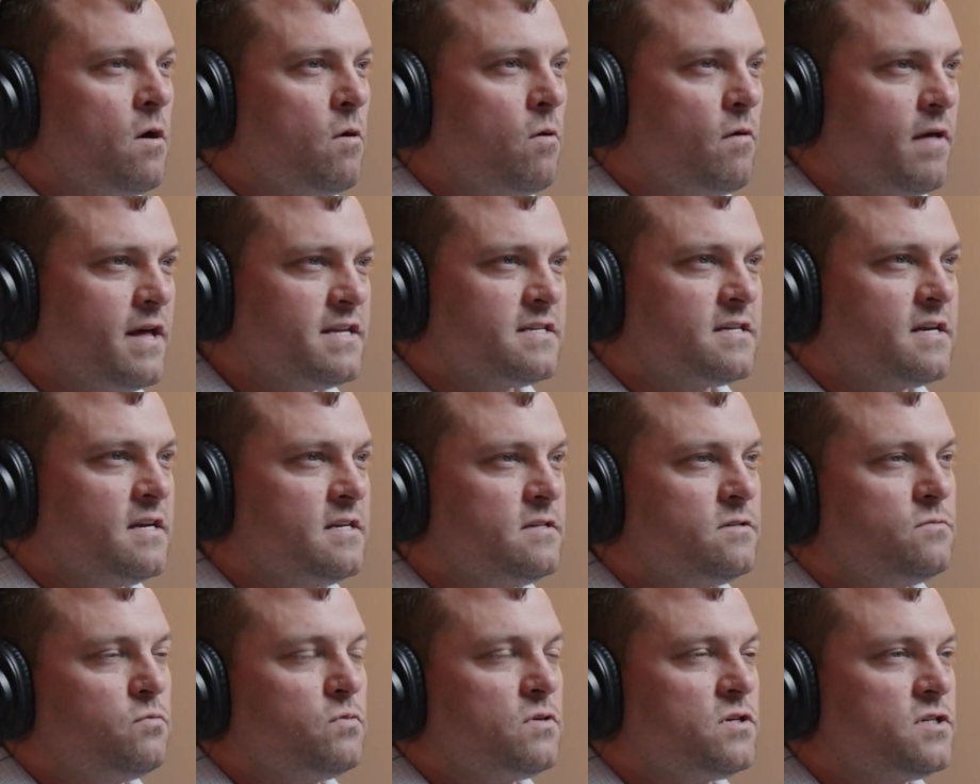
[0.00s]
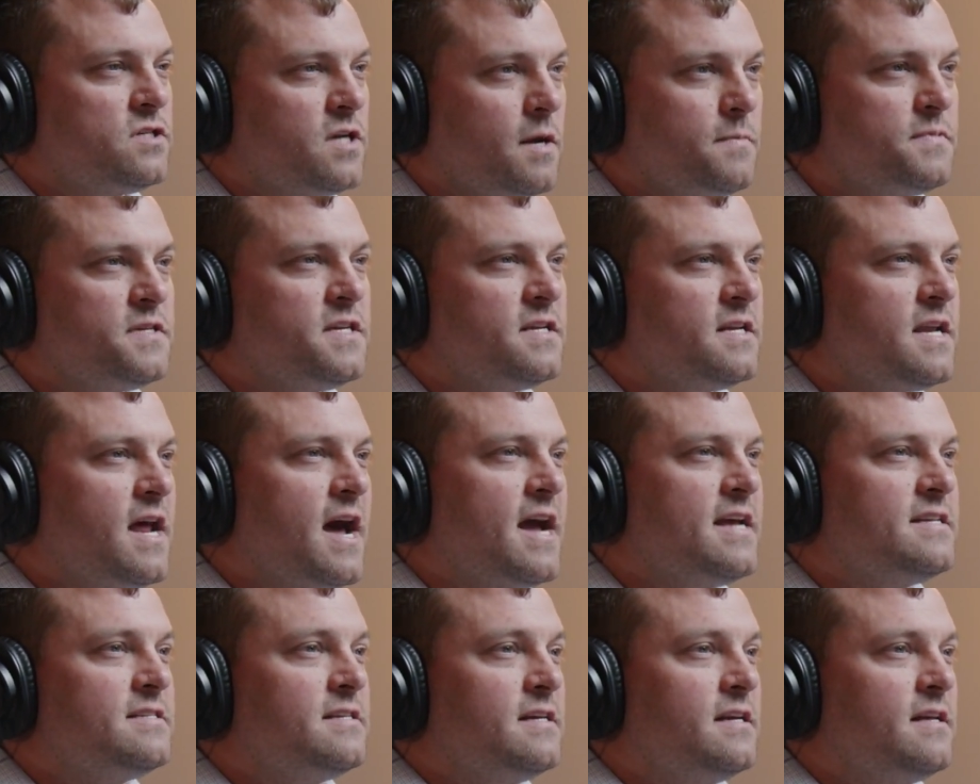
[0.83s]
Well, that's because we're
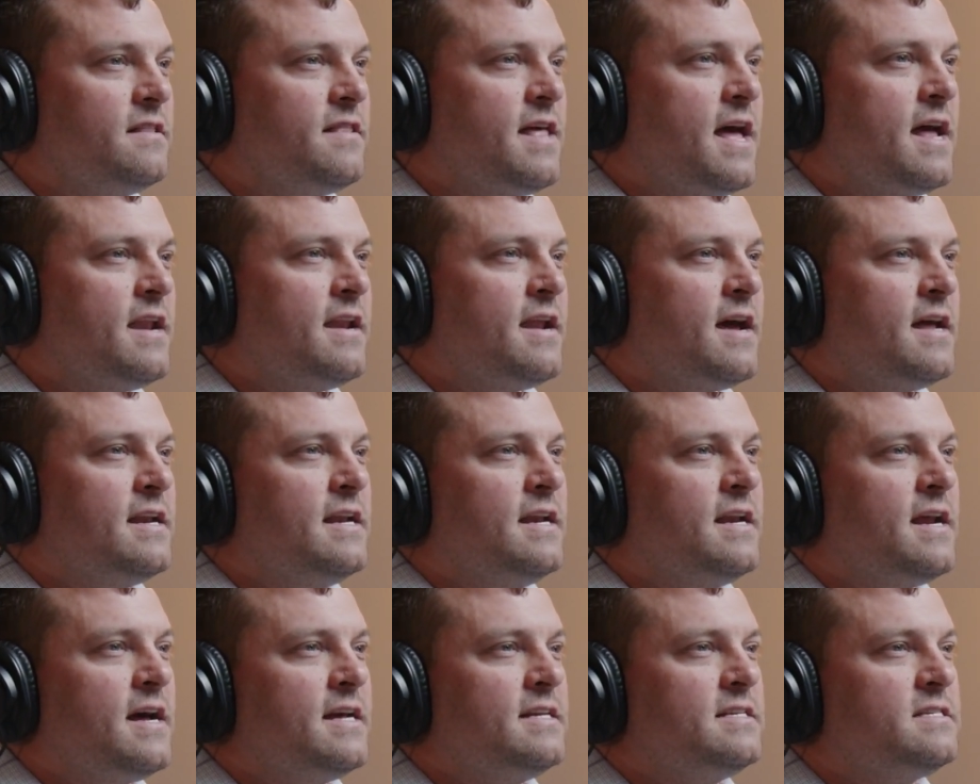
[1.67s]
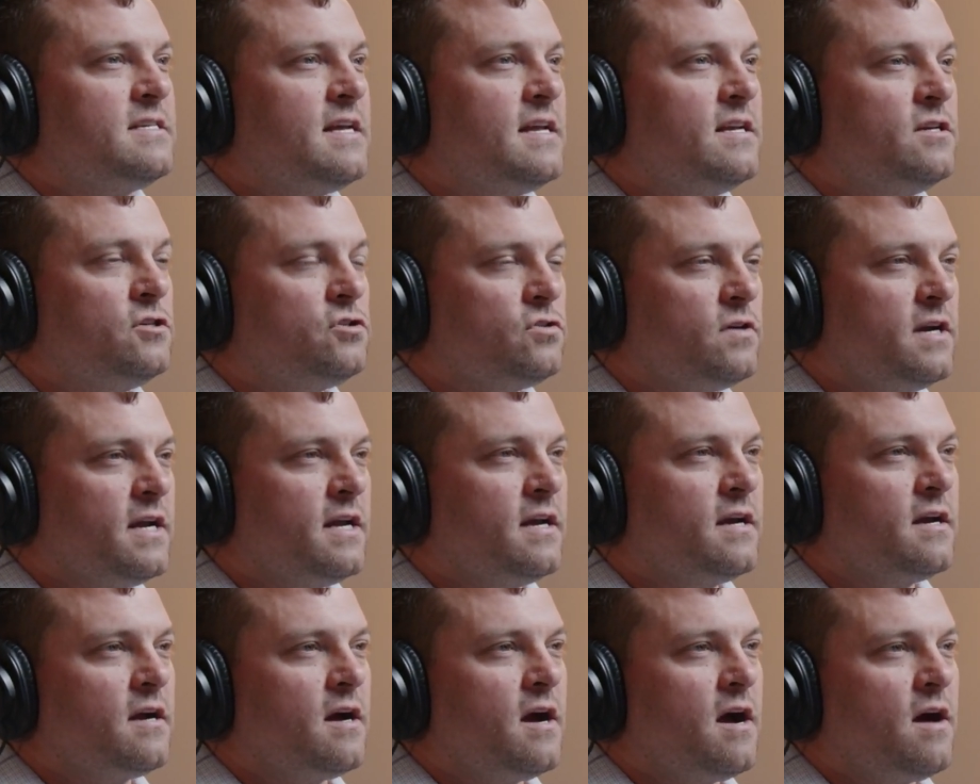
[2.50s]
subsidizing that 99-cent
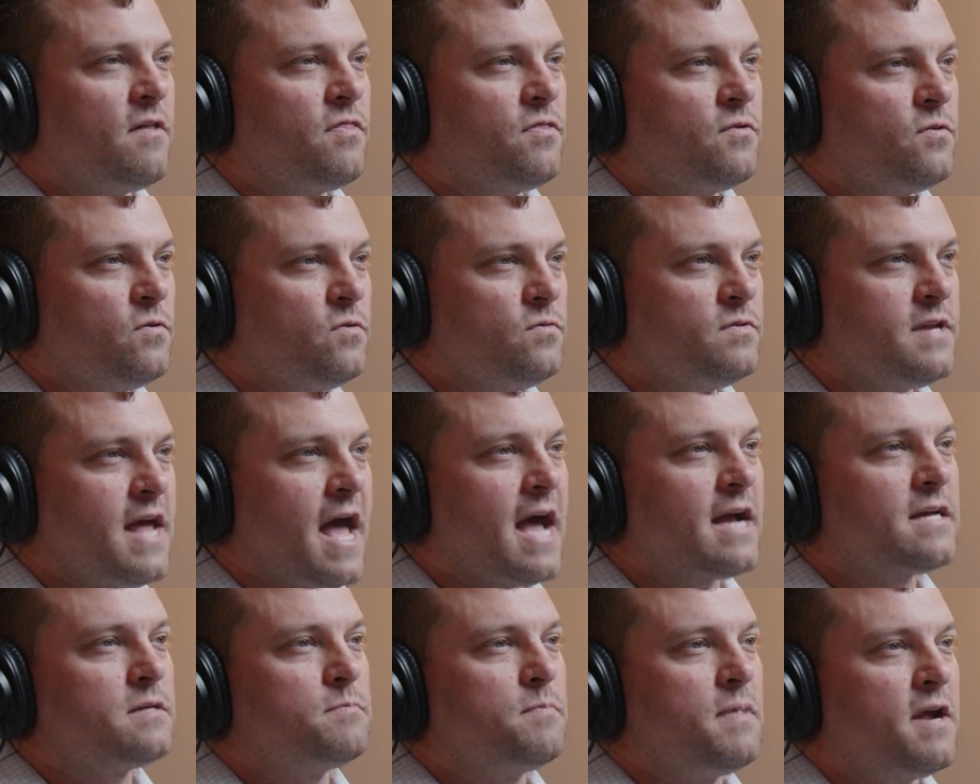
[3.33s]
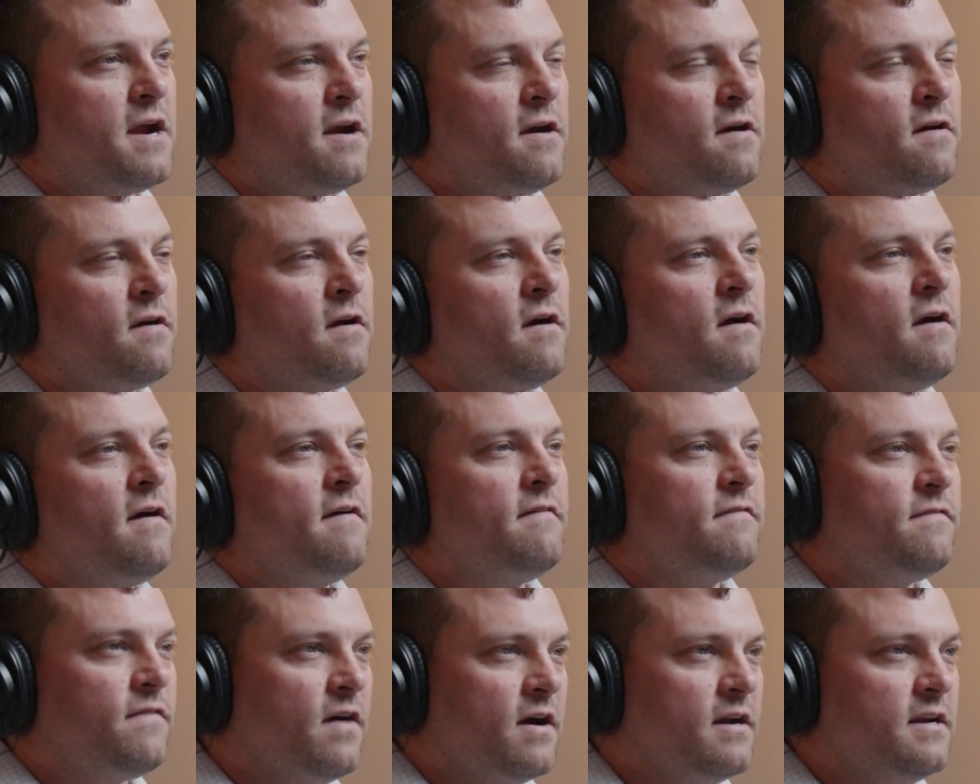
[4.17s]
drink through taxpayer
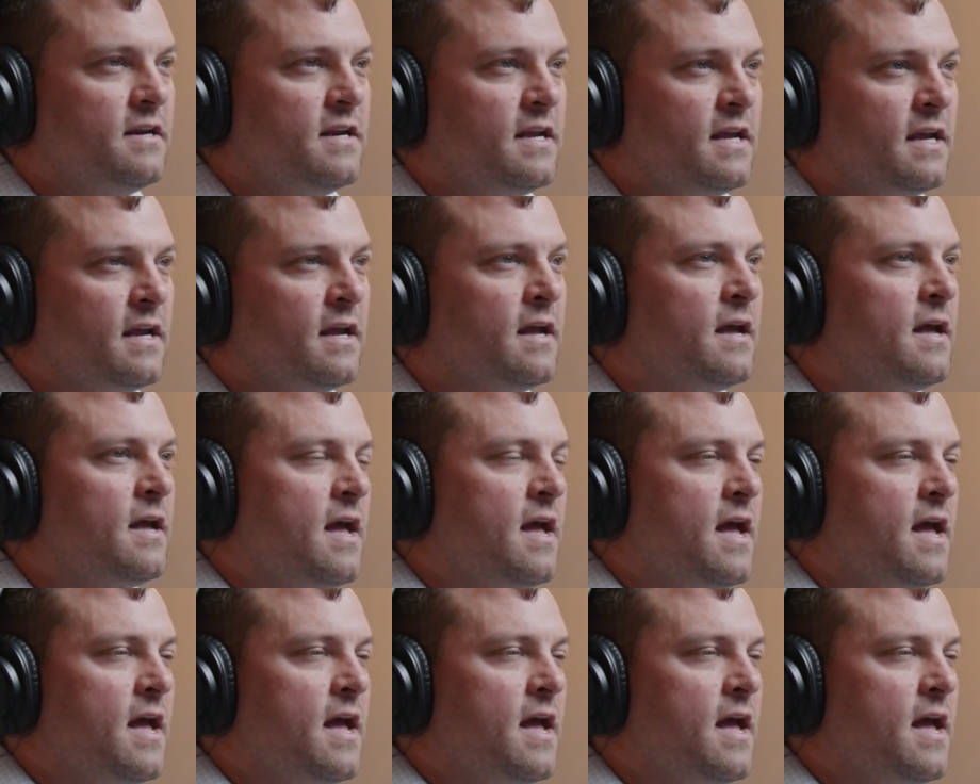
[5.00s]
funding.